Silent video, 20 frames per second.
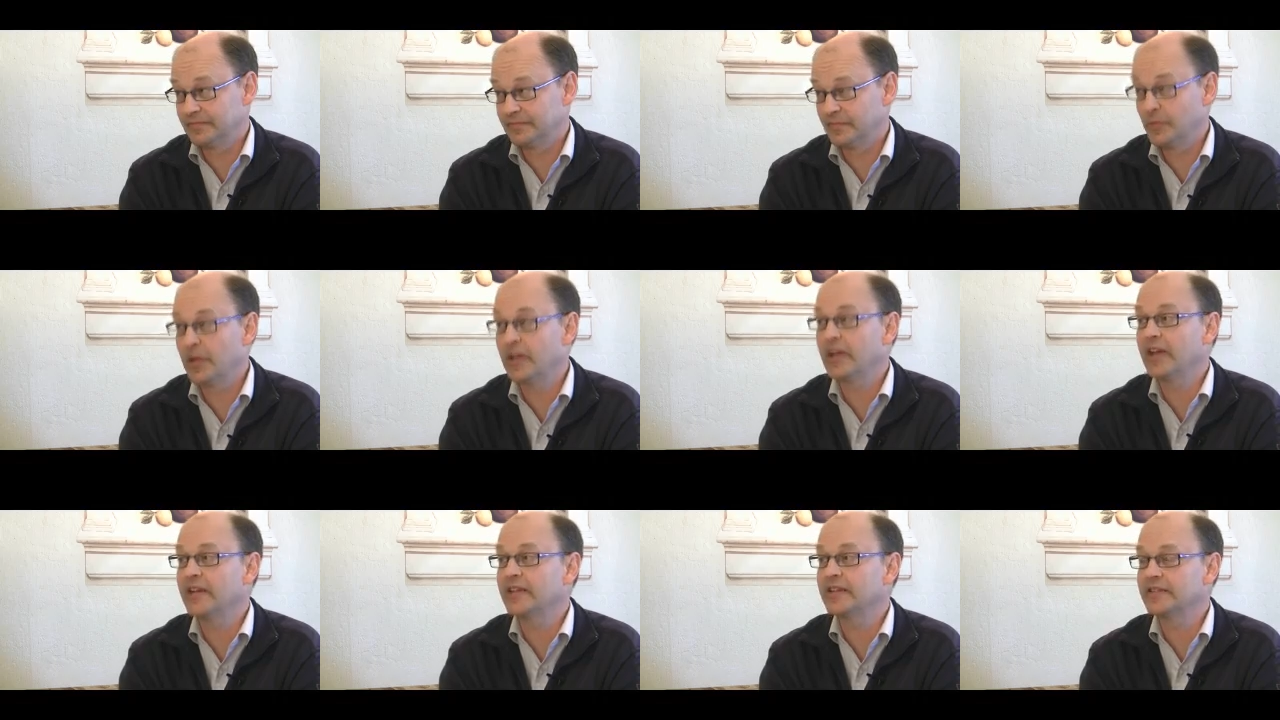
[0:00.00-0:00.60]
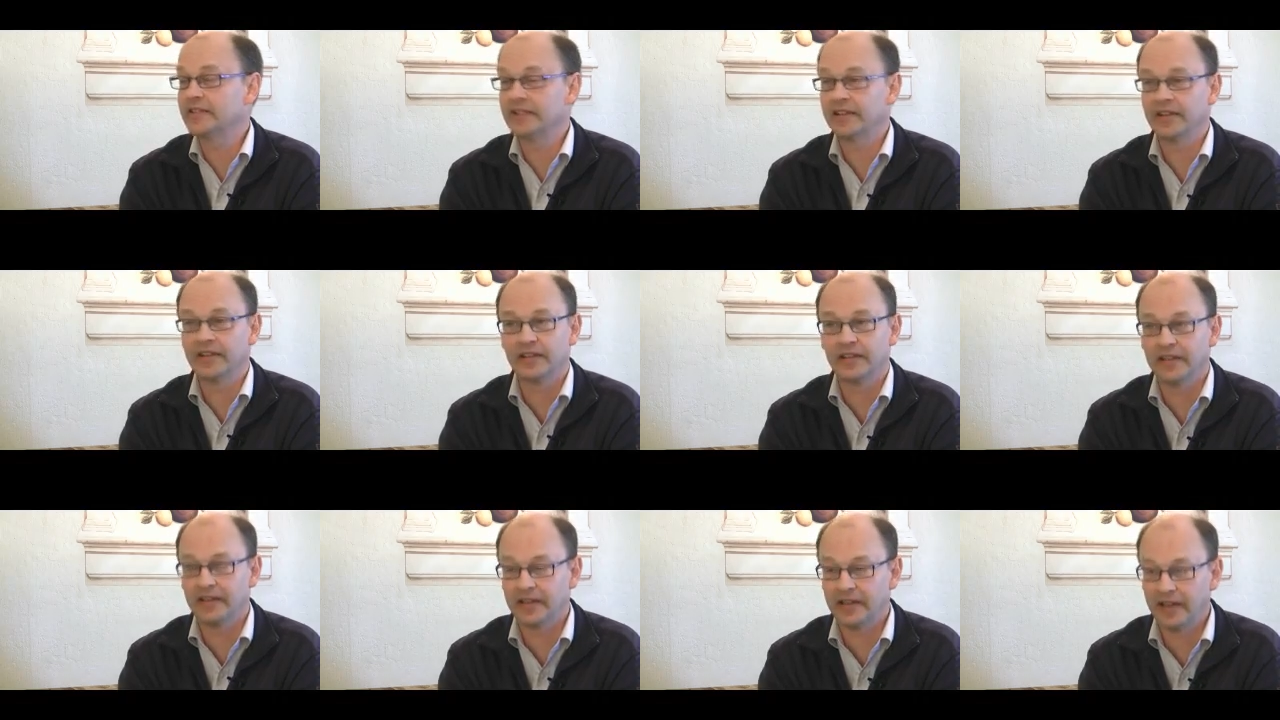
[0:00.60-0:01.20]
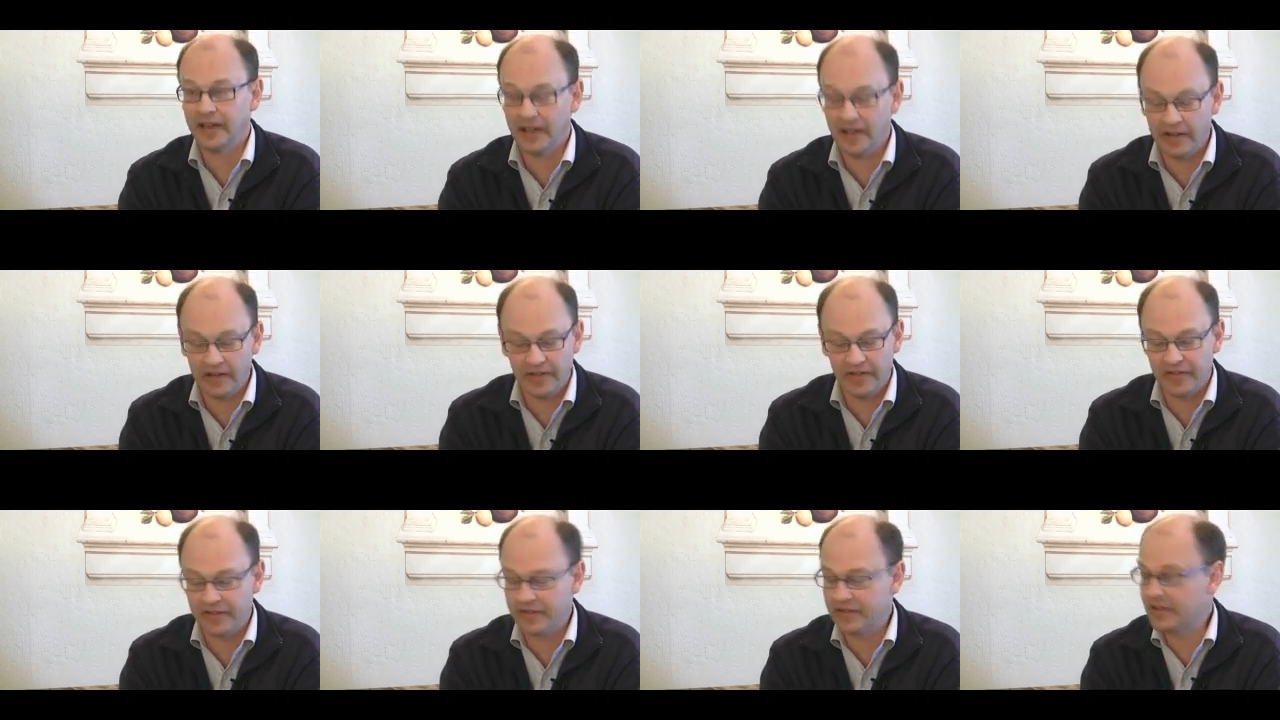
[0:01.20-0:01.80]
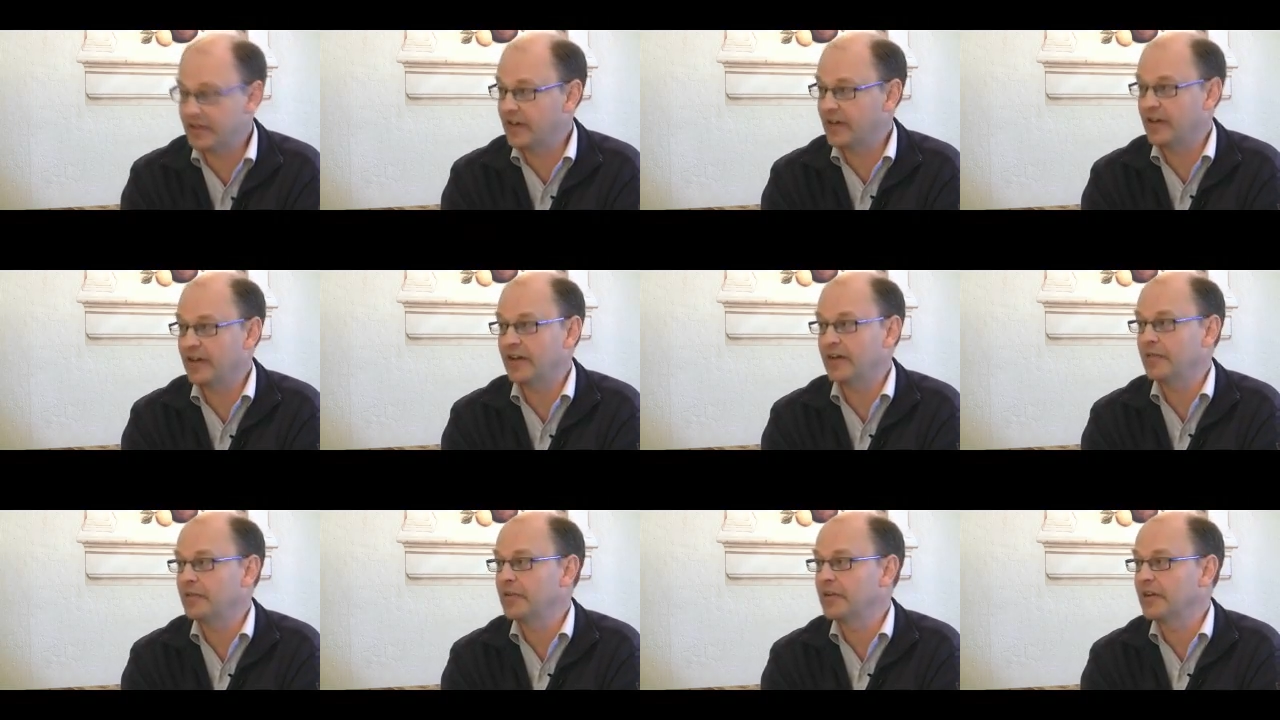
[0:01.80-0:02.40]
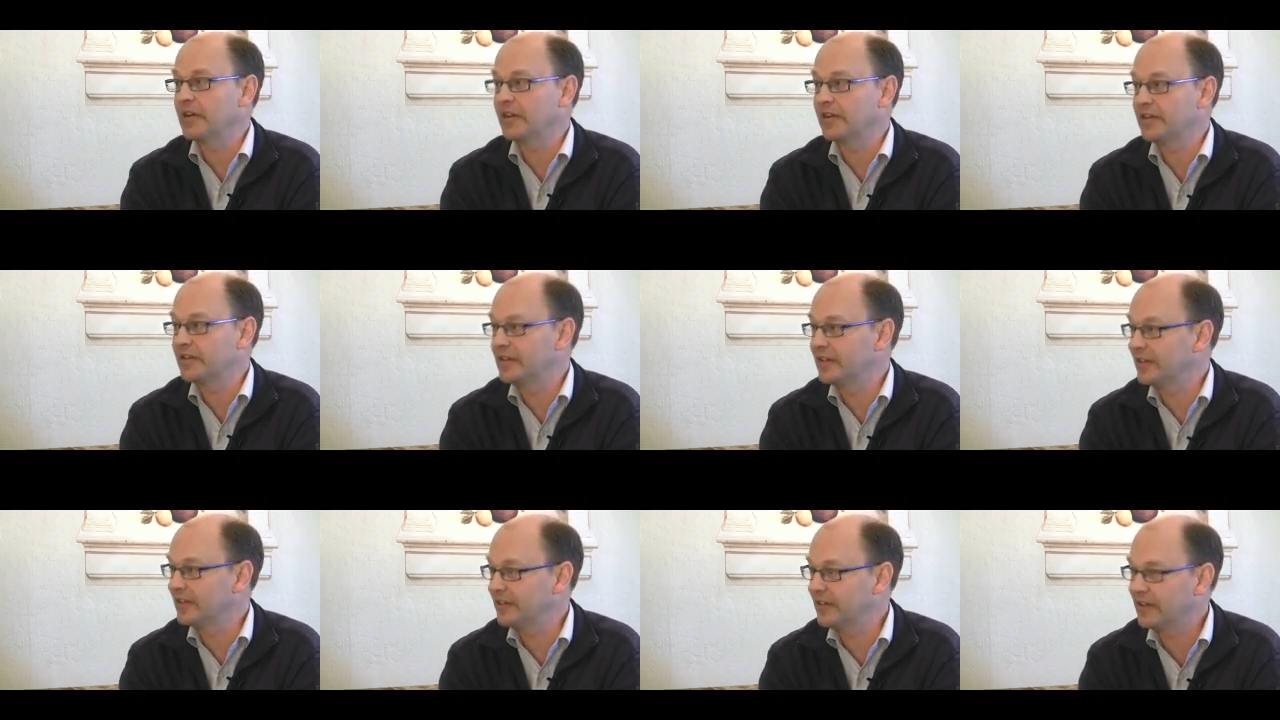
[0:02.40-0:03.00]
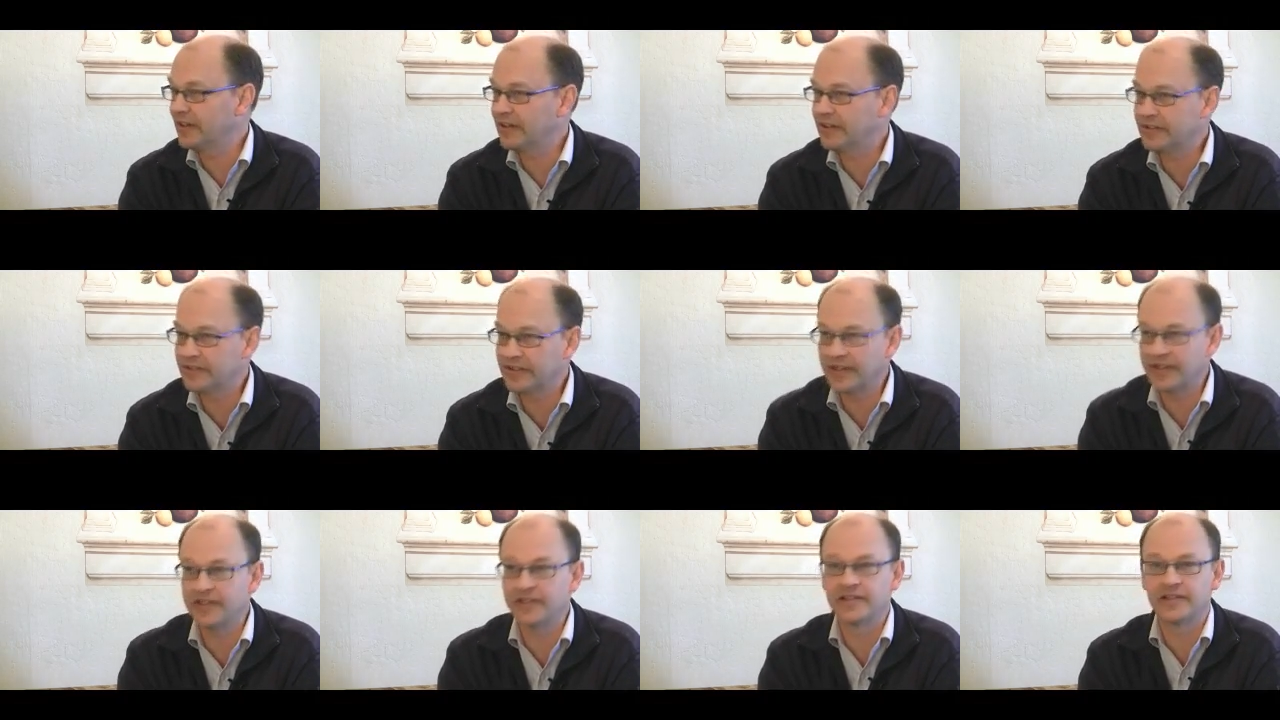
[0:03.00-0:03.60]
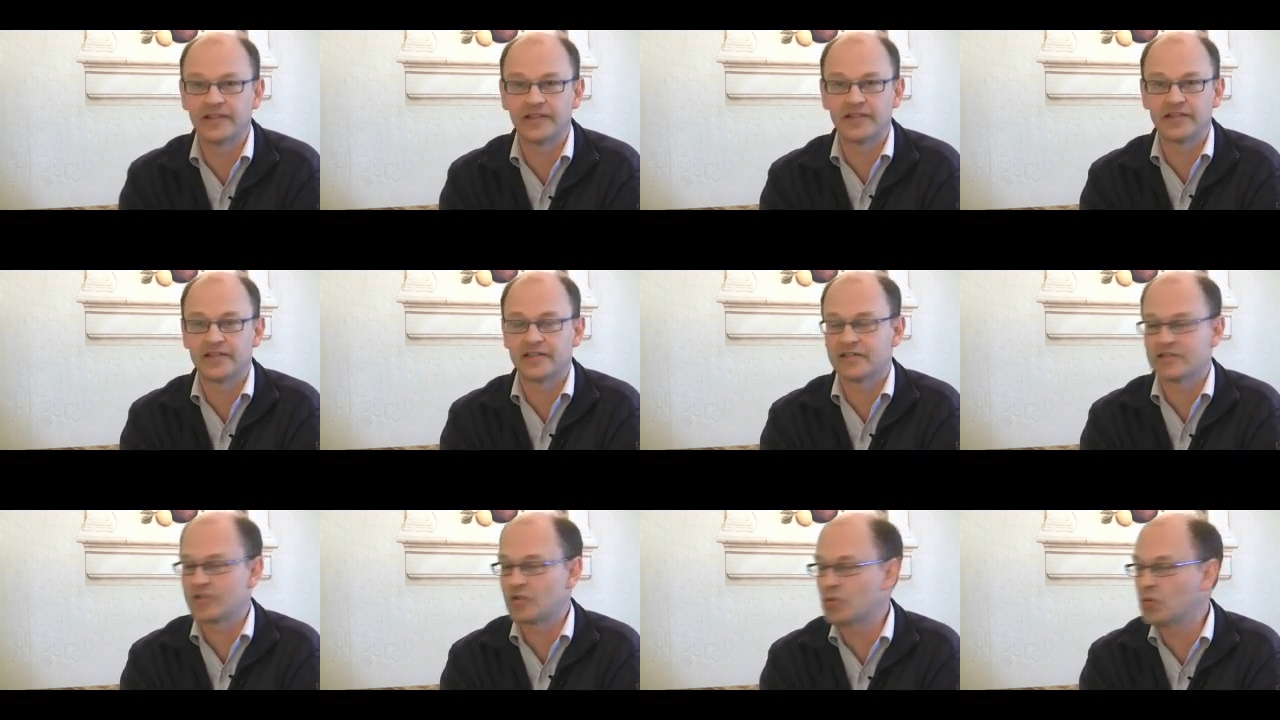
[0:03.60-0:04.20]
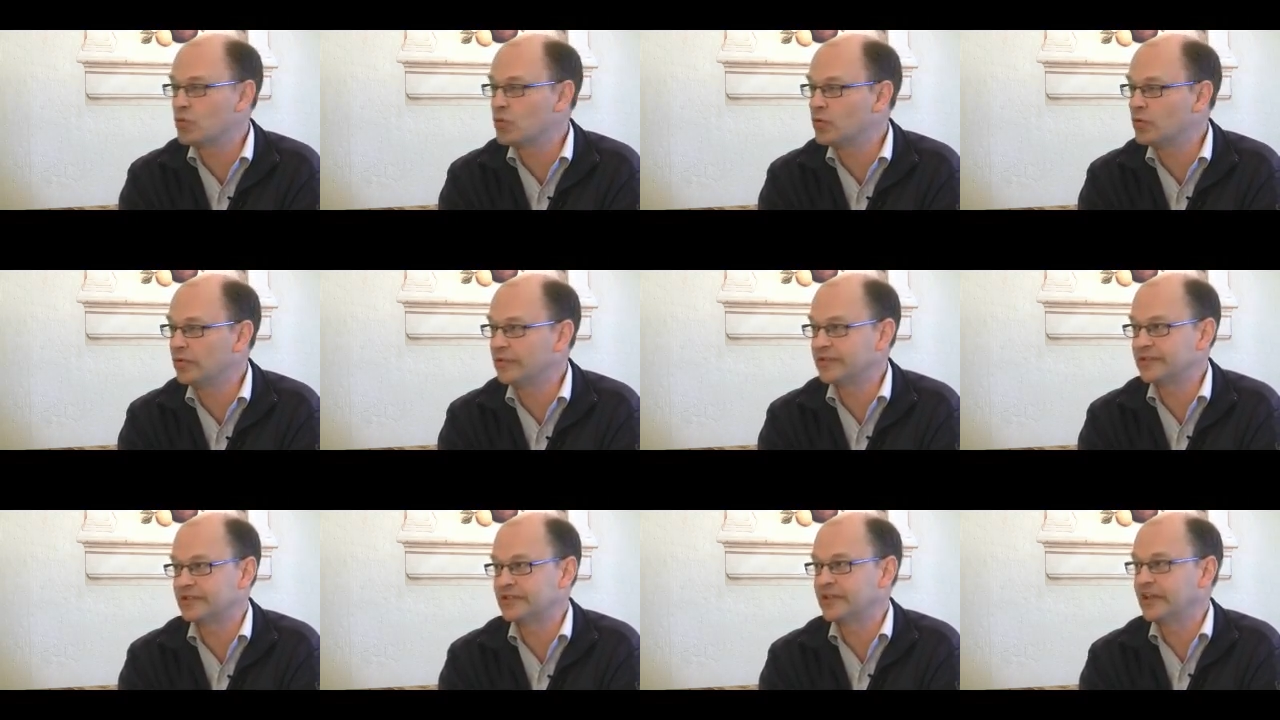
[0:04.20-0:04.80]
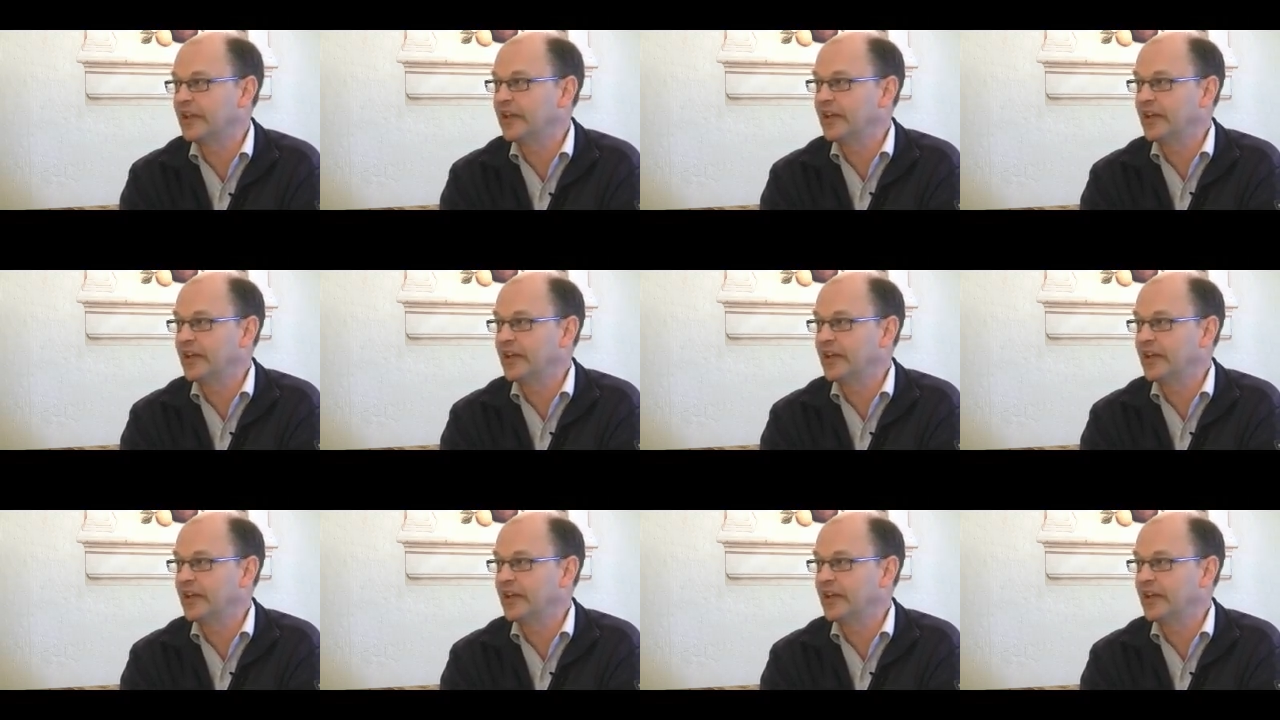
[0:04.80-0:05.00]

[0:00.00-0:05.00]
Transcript: We get the health care, we got the dentists, schools,